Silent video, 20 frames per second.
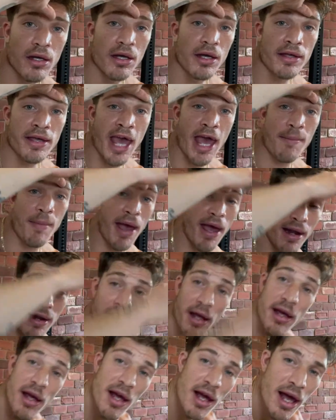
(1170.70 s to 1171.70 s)
Yeah, man.
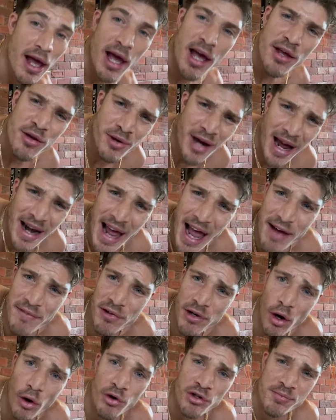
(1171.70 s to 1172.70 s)
You got to have
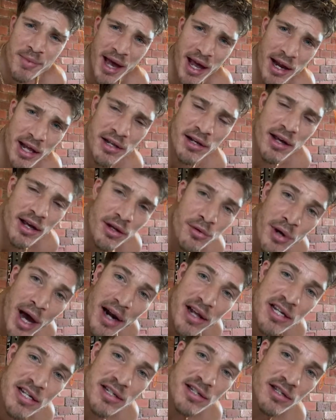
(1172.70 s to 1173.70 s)
goals, man, and you
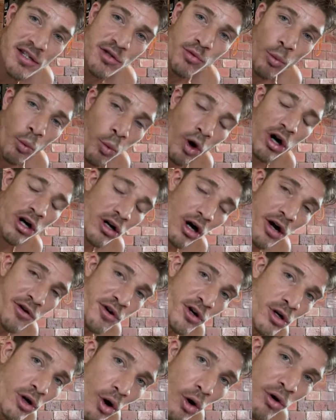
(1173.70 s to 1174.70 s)
got to work on
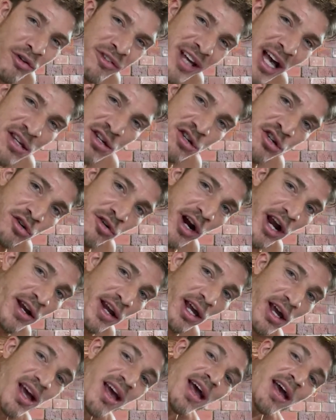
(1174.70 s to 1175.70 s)
your goals. That's
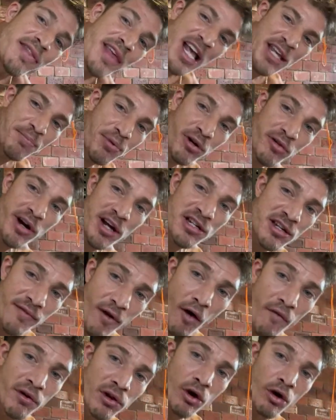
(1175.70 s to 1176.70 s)
training. That's progressive
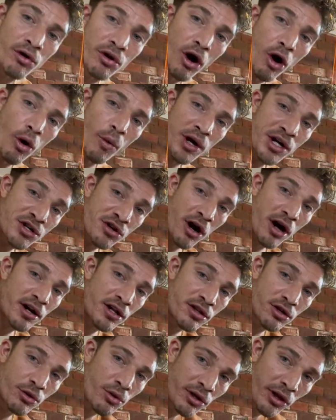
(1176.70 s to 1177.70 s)
overload. Always trying to
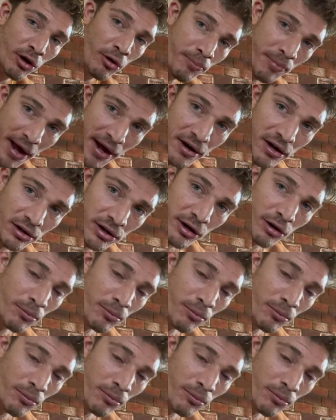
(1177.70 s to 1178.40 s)
do a little better, a little